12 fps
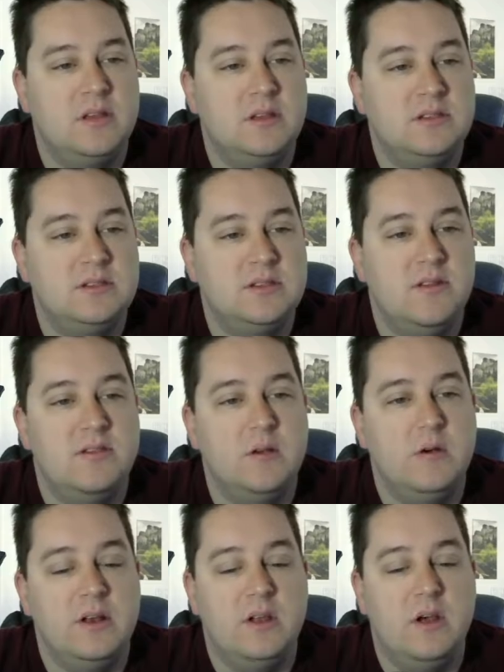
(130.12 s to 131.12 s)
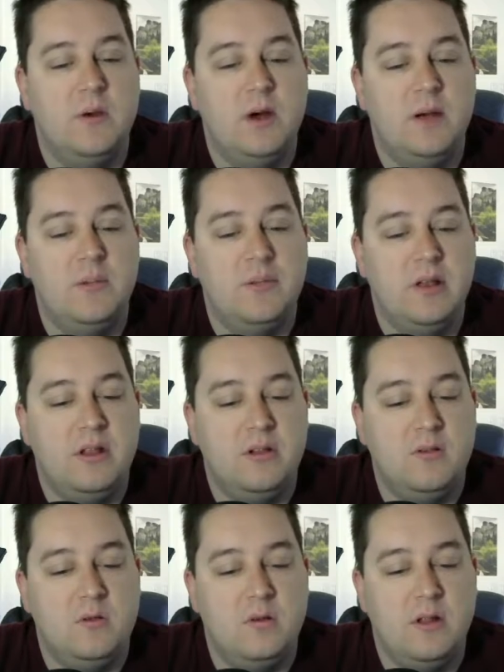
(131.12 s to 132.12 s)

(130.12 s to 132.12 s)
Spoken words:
Stuff's going to go up in Google